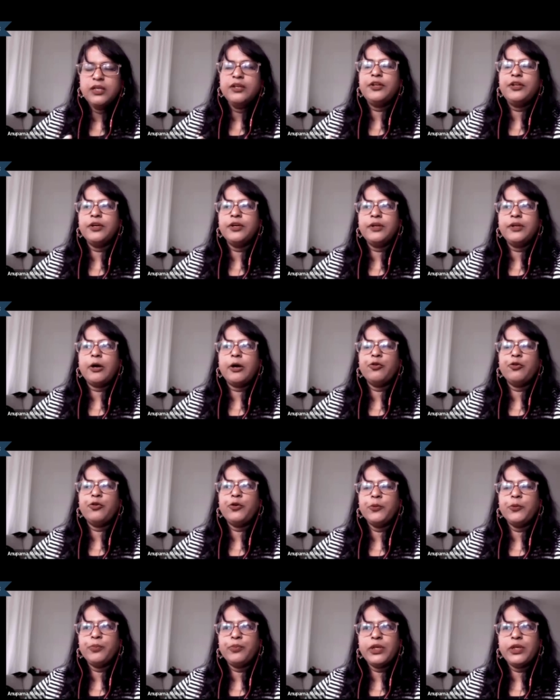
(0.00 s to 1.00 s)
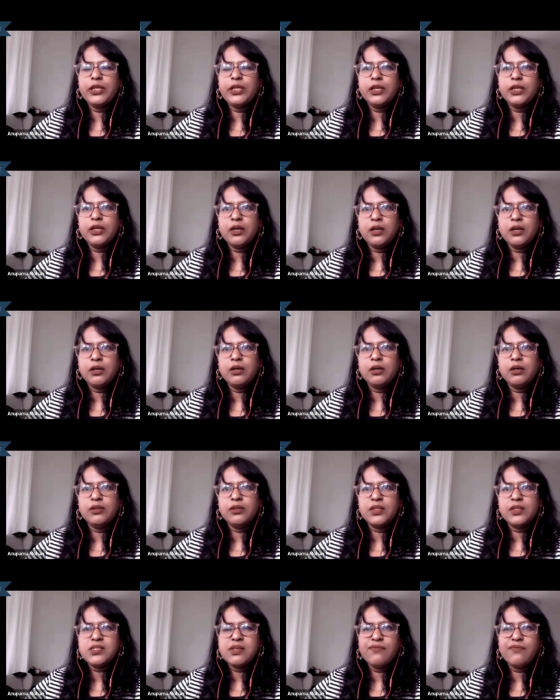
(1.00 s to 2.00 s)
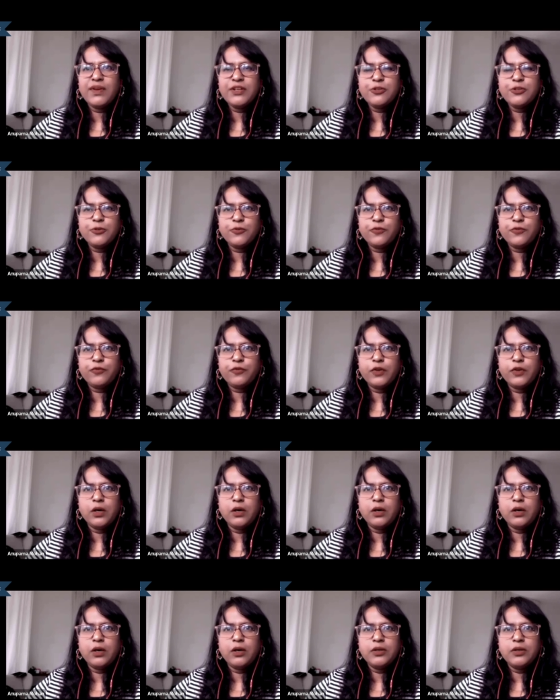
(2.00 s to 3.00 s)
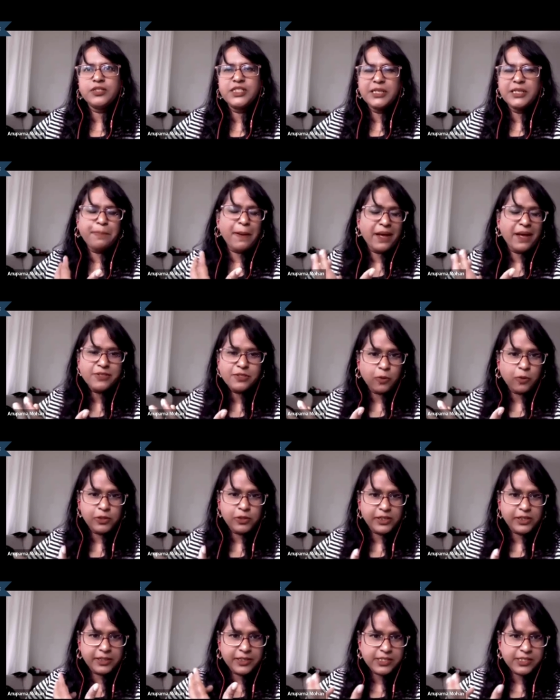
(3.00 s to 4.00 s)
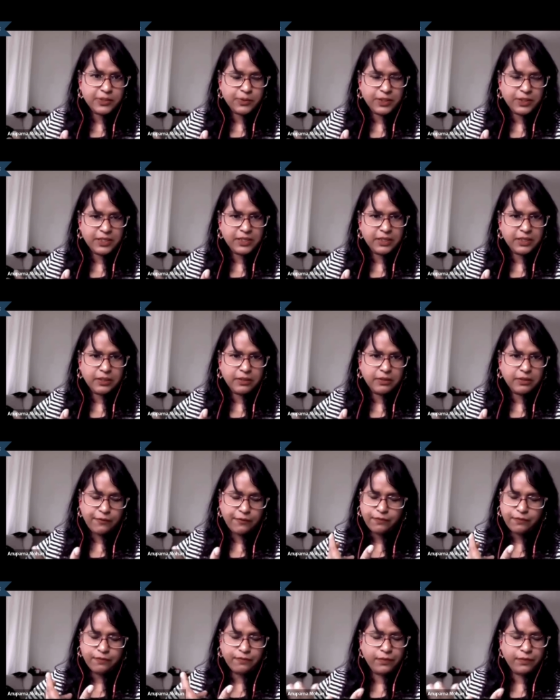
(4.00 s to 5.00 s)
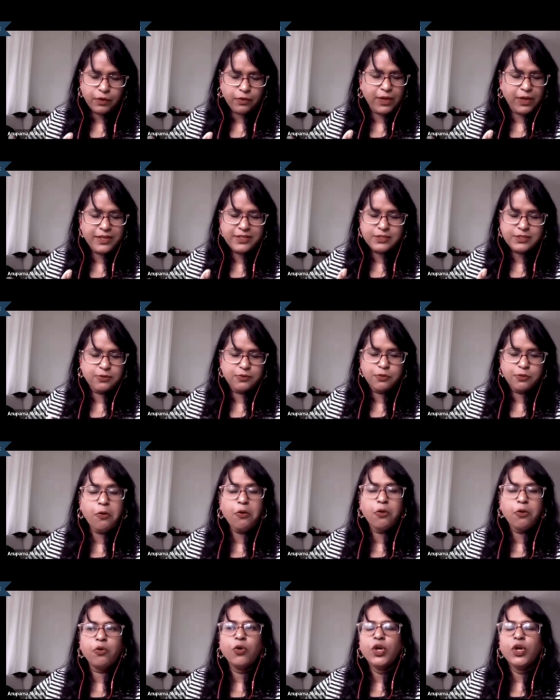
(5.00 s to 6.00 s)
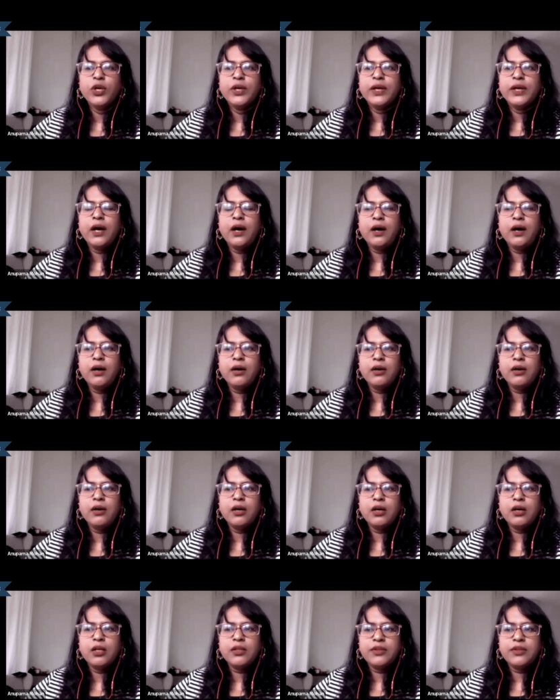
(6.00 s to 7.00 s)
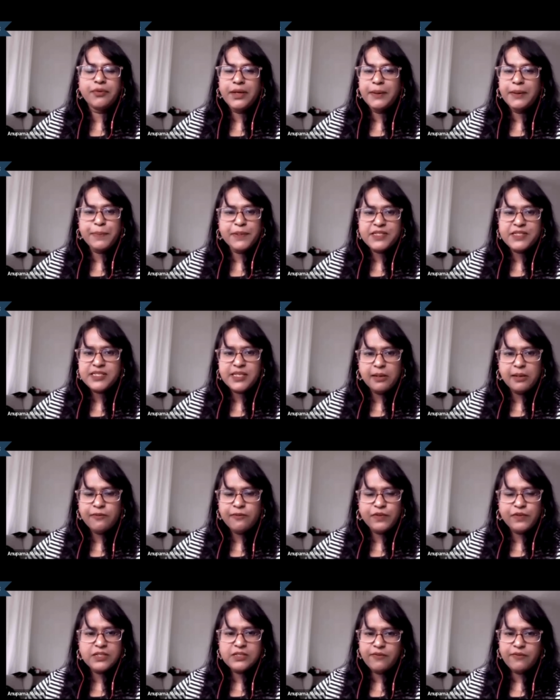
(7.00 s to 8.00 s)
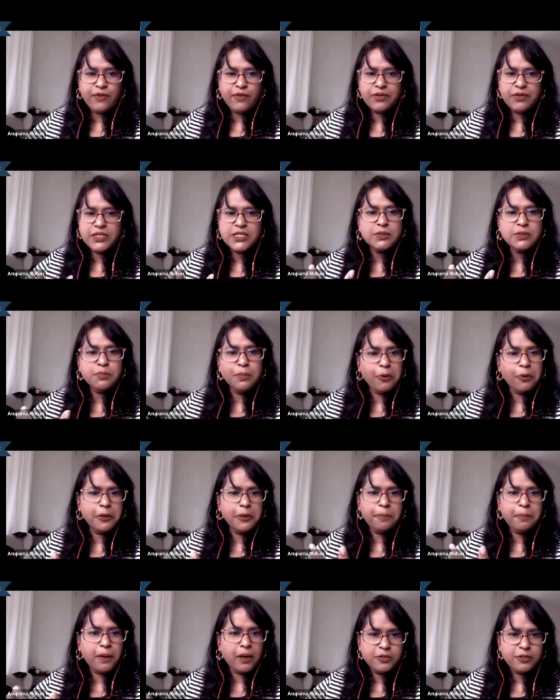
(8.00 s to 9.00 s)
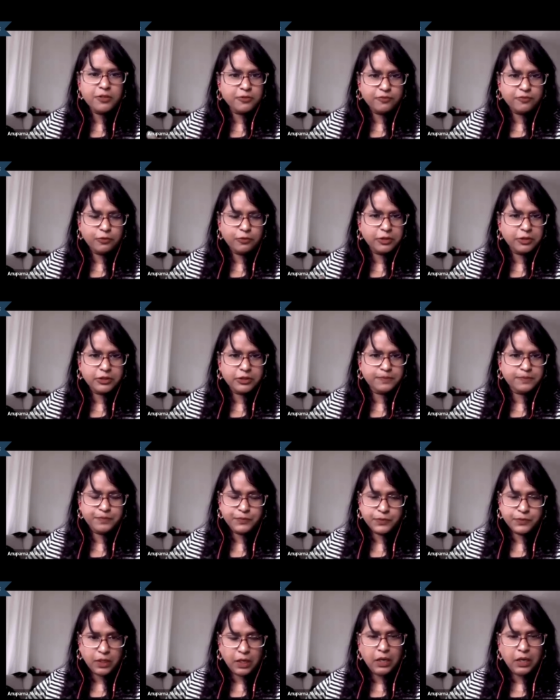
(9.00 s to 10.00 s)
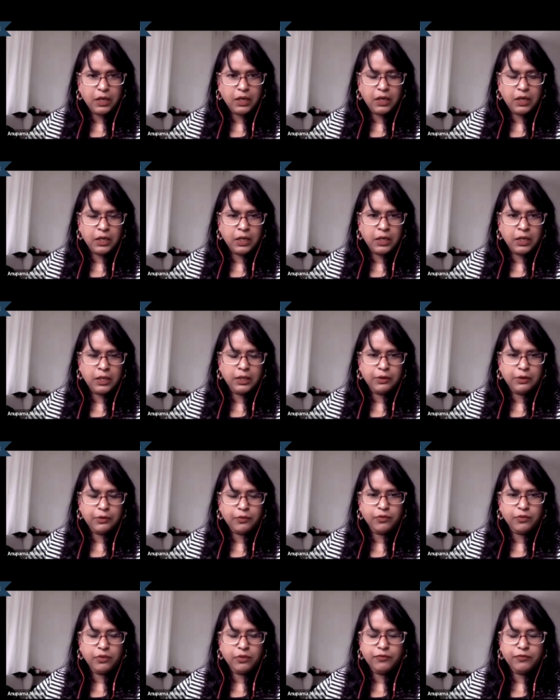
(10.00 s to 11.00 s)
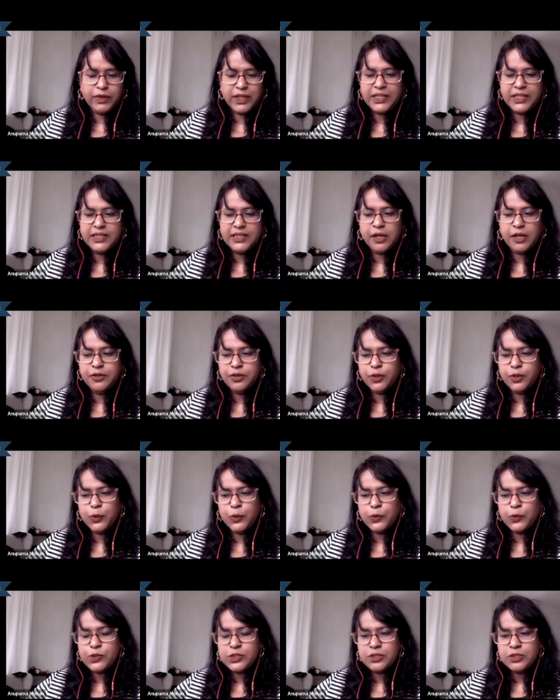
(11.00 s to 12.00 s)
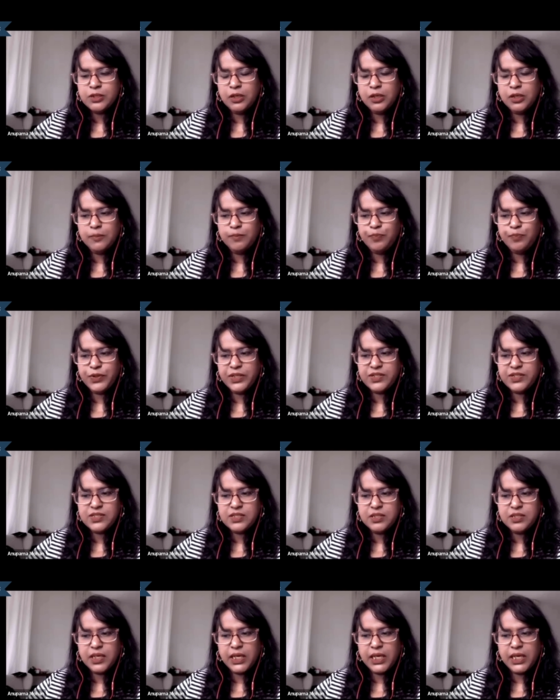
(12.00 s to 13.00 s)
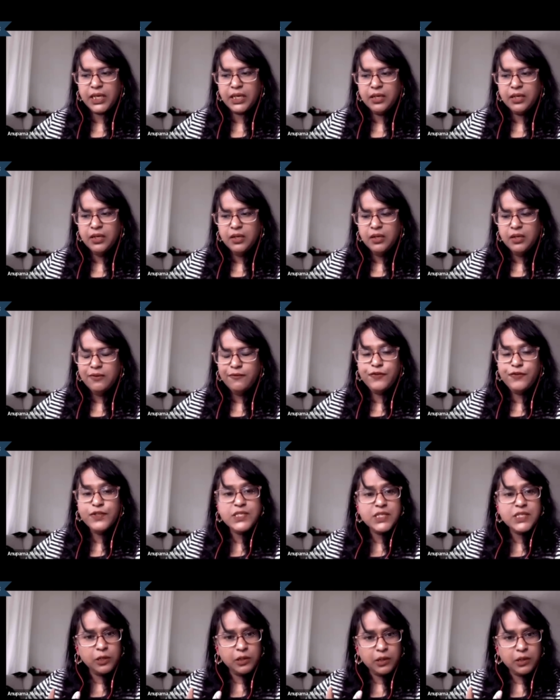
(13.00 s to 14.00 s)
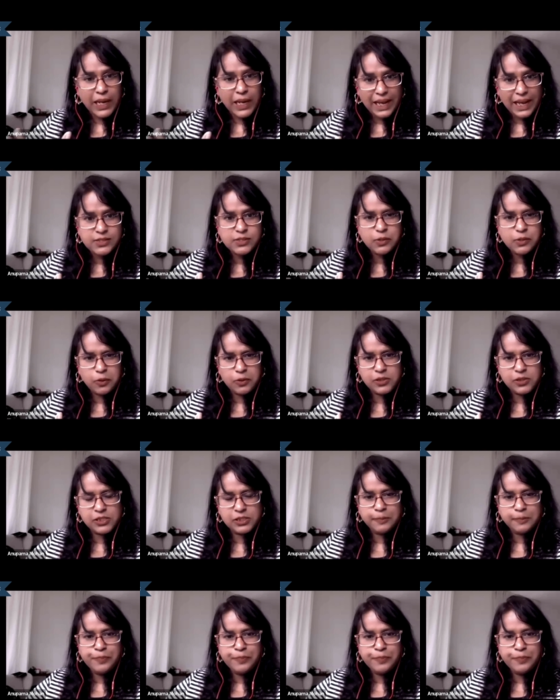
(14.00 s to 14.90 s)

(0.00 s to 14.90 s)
turned out to be uh, this event of uh, deep assault and as you can if you know as you know uh, the rape itself is a very small part of what uh, you know Veni undergoes um, it's the physical assault